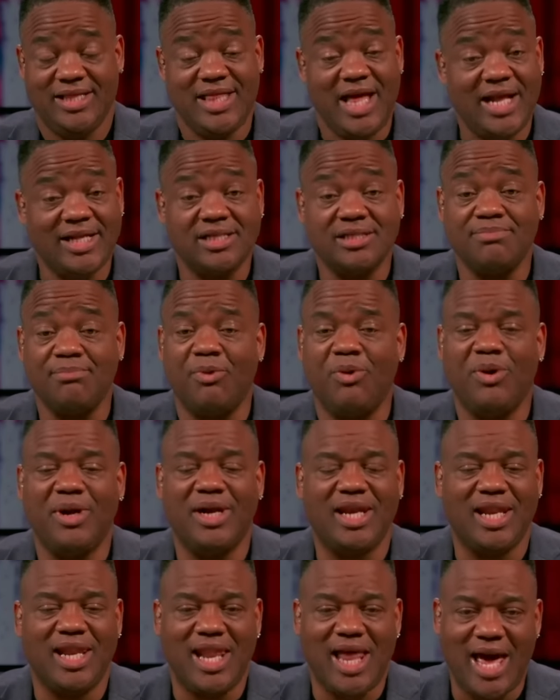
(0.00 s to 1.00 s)
That's
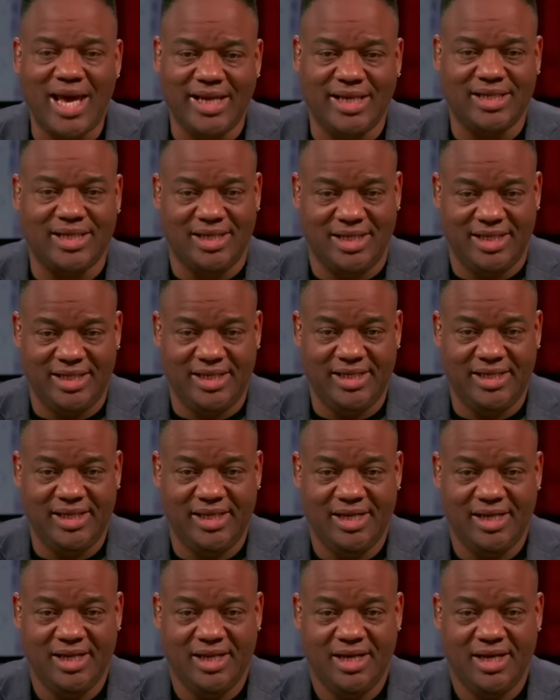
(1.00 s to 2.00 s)
more
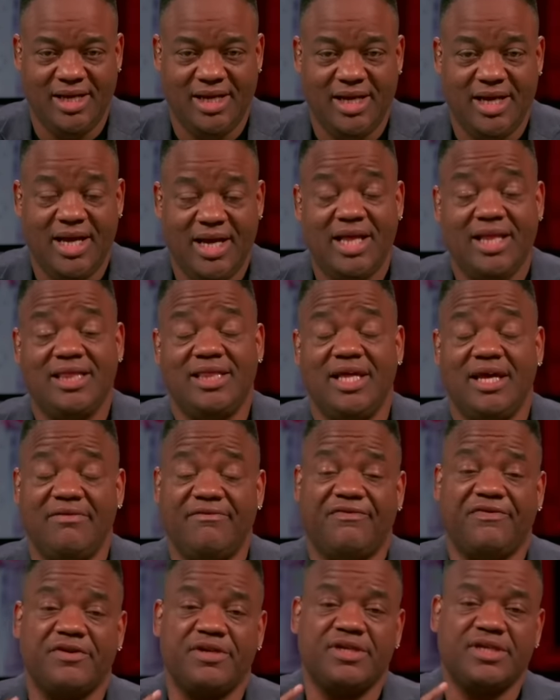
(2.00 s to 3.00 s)
likely
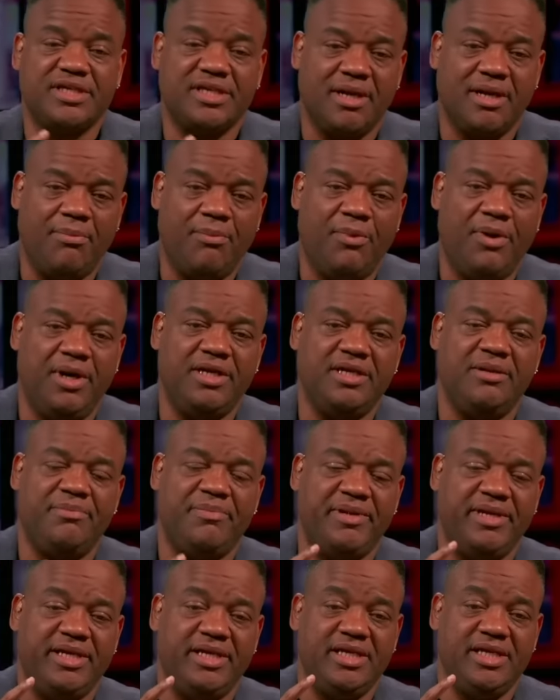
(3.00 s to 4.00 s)
than for someone to
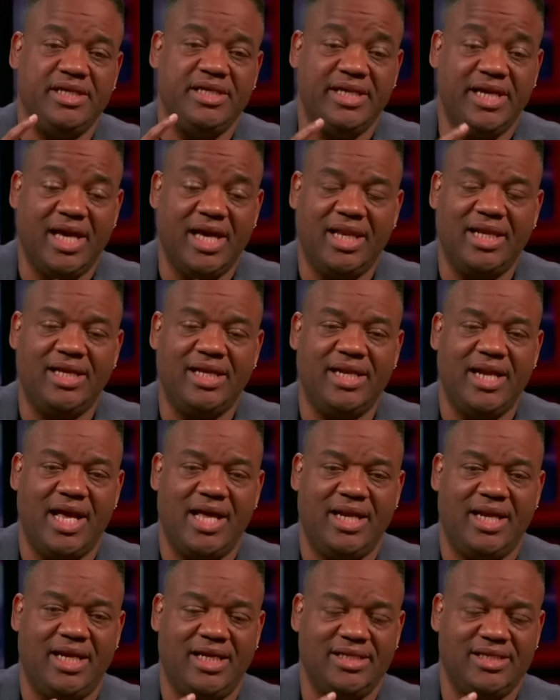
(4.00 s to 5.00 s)
be yelling
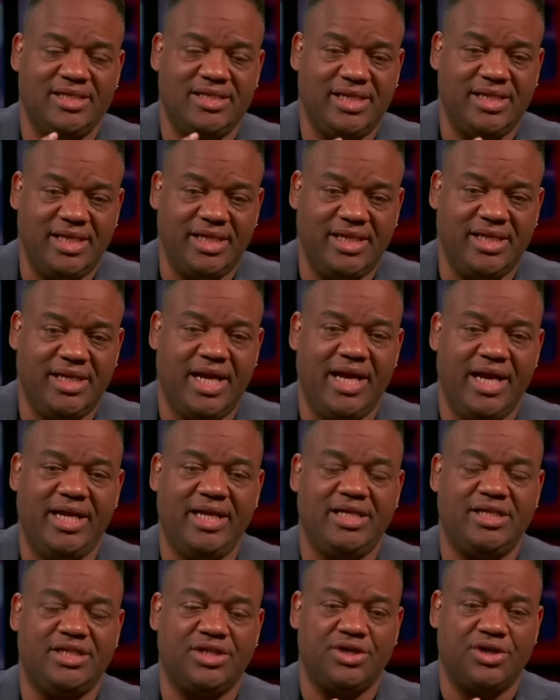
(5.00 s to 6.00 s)
at a
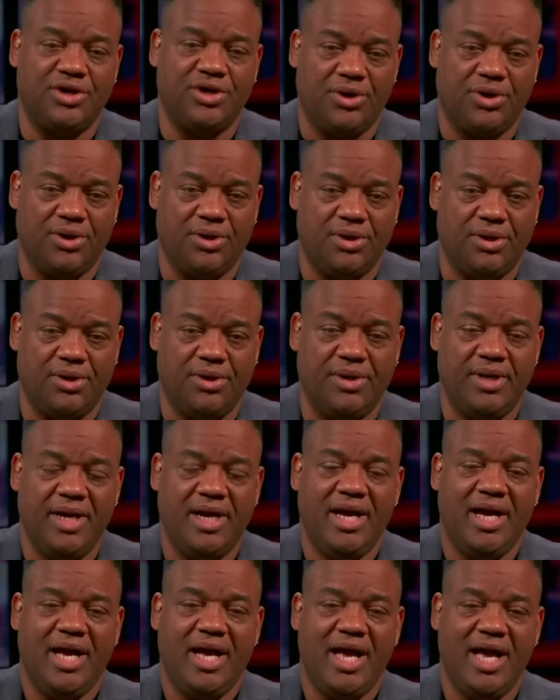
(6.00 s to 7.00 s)
teenage girl
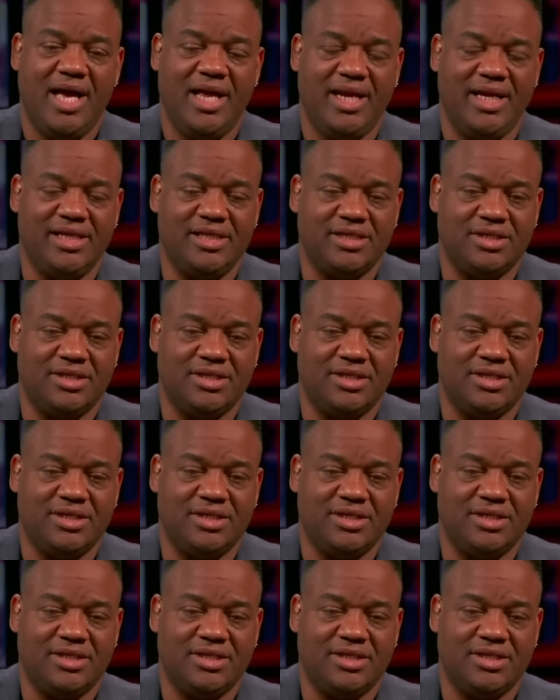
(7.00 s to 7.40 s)
at a